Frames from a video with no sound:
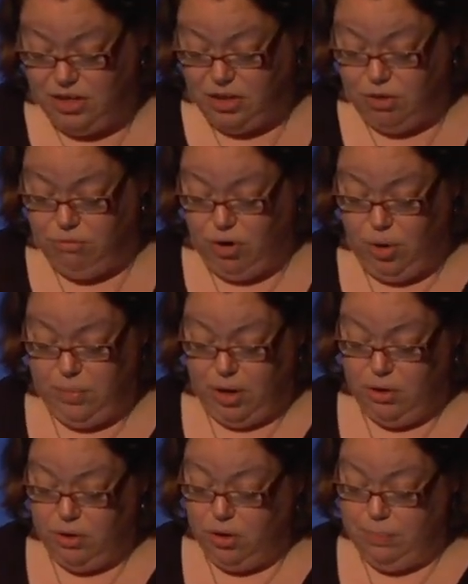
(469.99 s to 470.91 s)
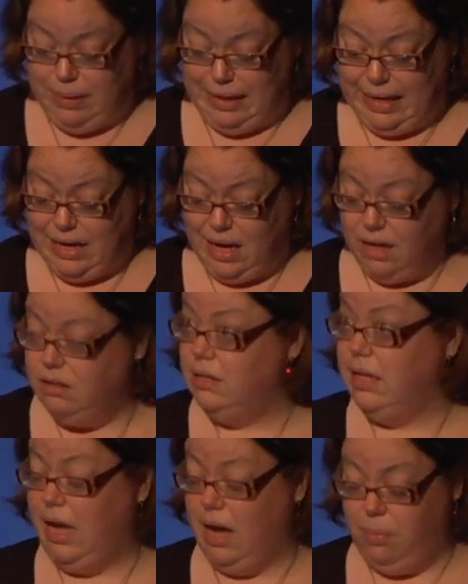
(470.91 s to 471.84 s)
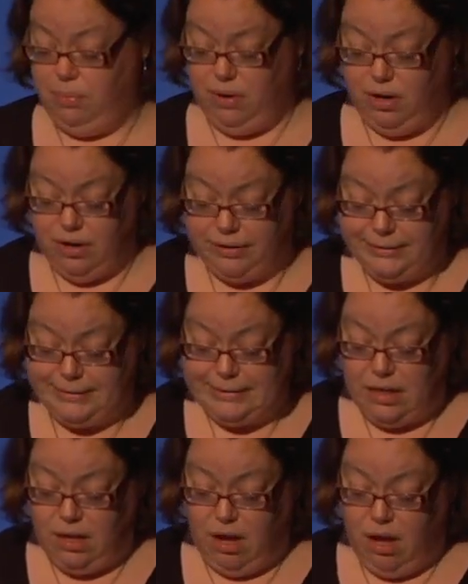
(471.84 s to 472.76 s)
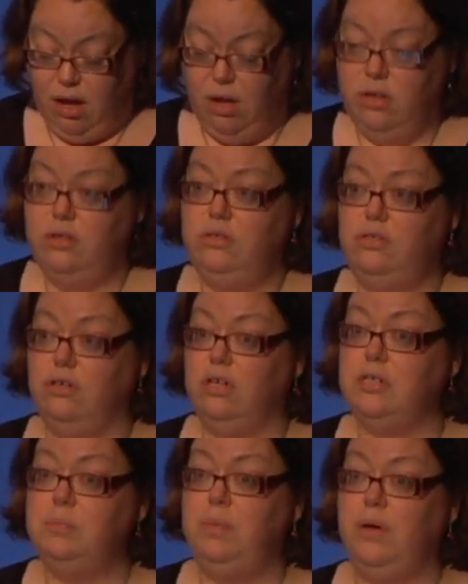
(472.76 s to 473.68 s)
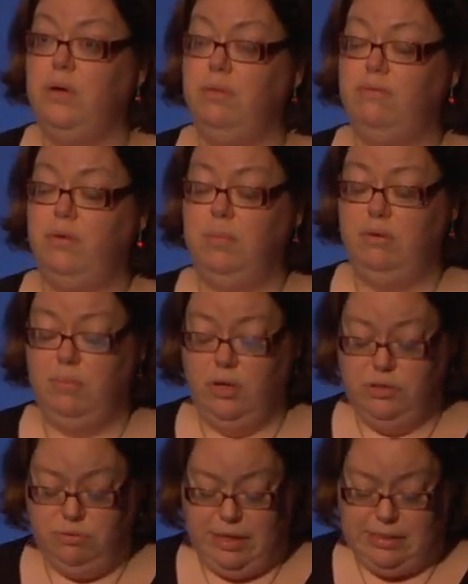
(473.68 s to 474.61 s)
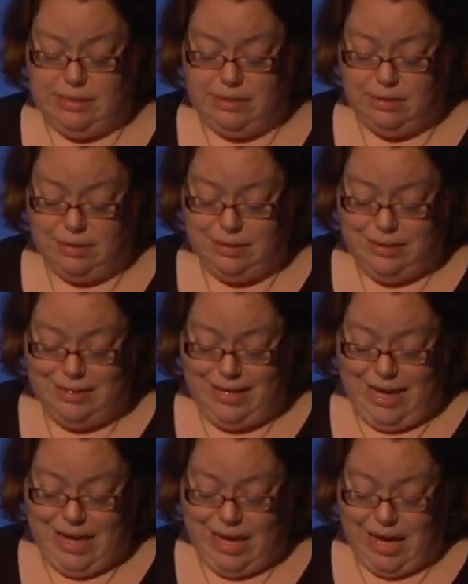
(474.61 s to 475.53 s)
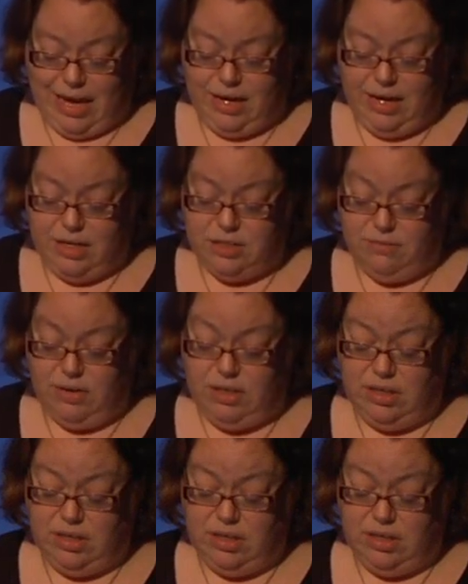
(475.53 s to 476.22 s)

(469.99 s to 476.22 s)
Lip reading: Your Romeo could be Leonardo DiCaprio or Douglas Booth from the most recent incarnation of it.